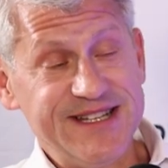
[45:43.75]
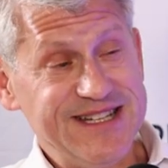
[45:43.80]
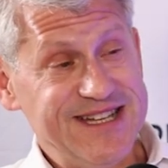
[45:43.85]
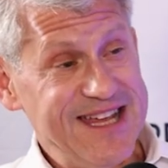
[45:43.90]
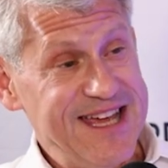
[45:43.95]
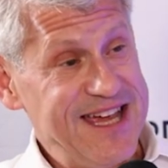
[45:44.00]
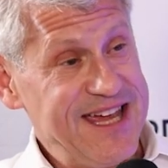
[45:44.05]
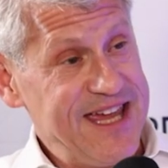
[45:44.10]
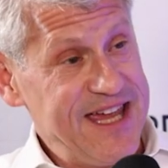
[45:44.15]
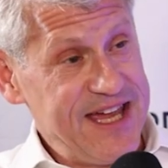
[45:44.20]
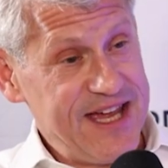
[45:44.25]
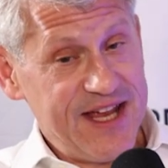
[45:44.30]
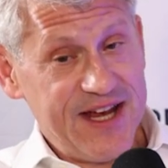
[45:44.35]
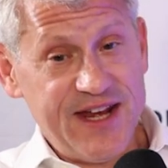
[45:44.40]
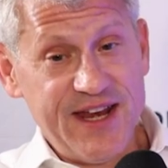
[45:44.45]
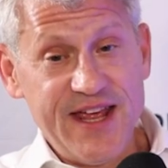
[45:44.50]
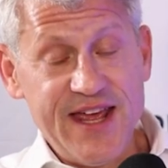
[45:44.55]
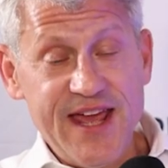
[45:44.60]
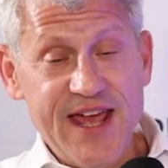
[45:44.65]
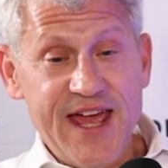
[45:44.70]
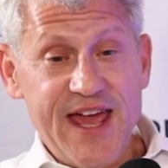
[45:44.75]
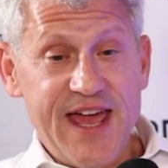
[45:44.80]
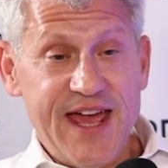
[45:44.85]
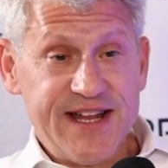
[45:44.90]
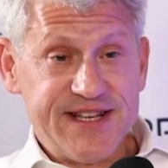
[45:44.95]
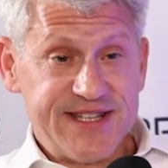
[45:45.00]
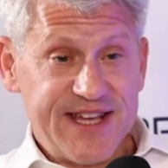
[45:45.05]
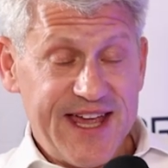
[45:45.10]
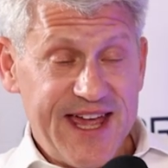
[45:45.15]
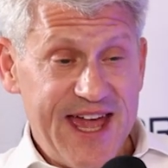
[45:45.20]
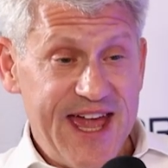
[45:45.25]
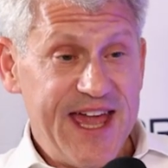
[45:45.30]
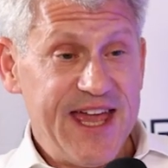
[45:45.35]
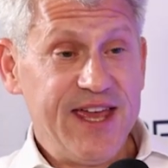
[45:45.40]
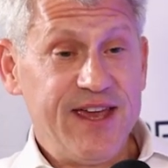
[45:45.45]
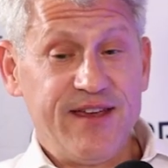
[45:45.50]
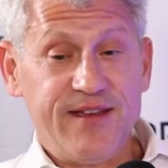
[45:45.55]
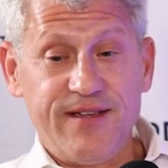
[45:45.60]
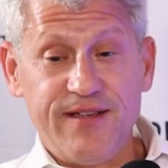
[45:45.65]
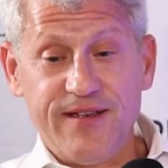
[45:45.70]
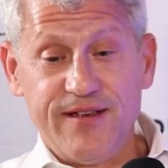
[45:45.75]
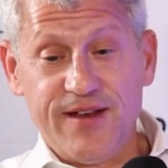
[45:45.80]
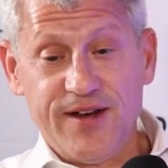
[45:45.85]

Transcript: dig in, and say, hey,